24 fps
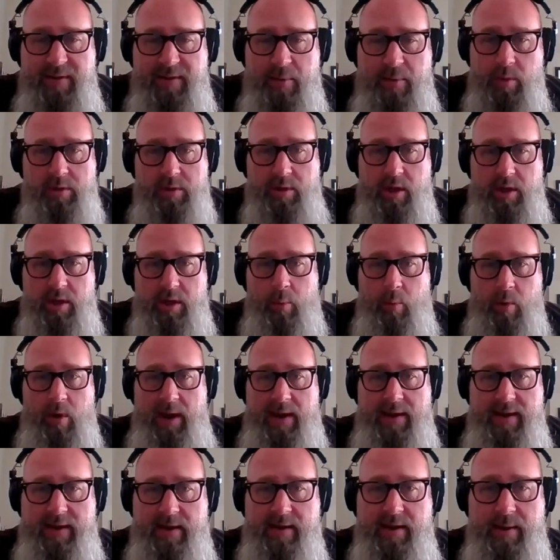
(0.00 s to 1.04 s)
He wouldn't look at where
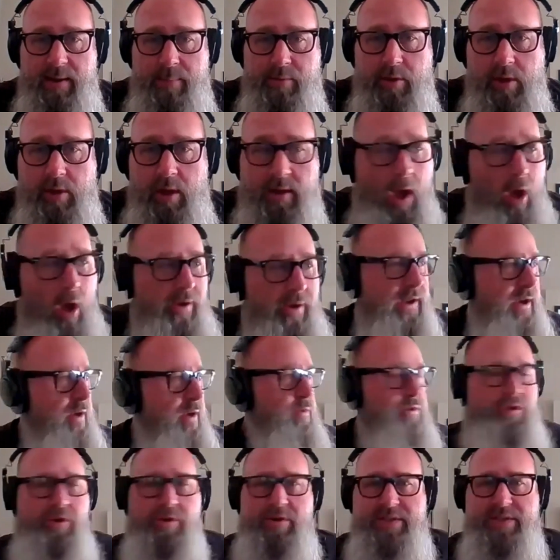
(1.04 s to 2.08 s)
I needed him to look. All he did
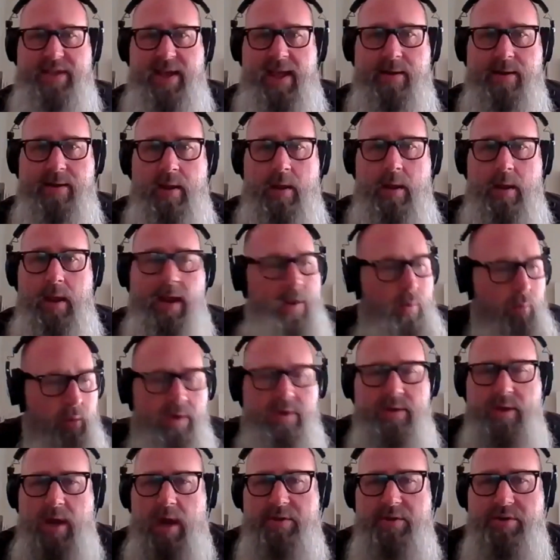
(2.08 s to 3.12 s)
was turn his head, and he
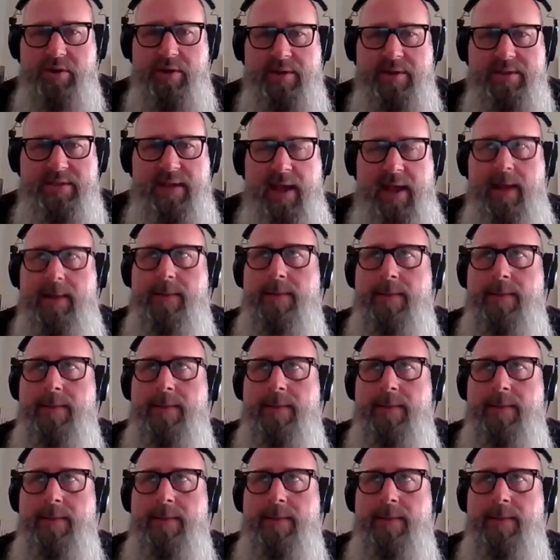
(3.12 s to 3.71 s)
would not turn his head.